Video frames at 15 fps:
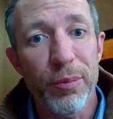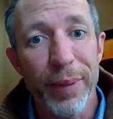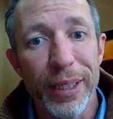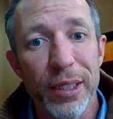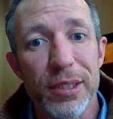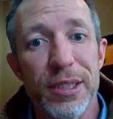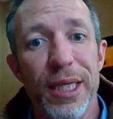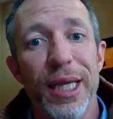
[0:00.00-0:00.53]

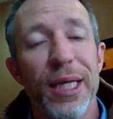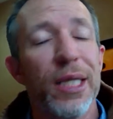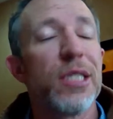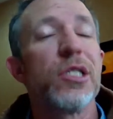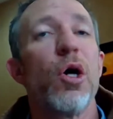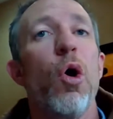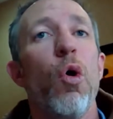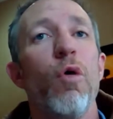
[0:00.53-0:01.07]
because it
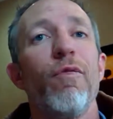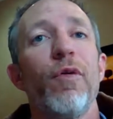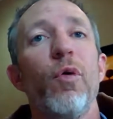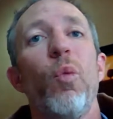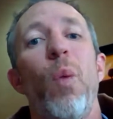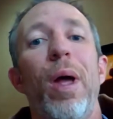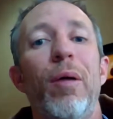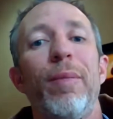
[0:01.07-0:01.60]
is
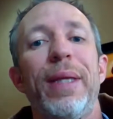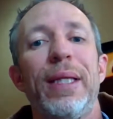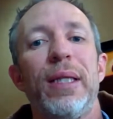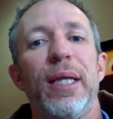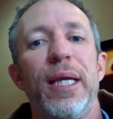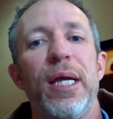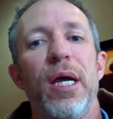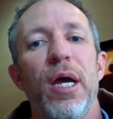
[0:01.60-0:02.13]

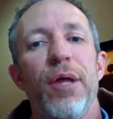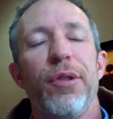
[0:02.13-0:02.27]
overwhelmingly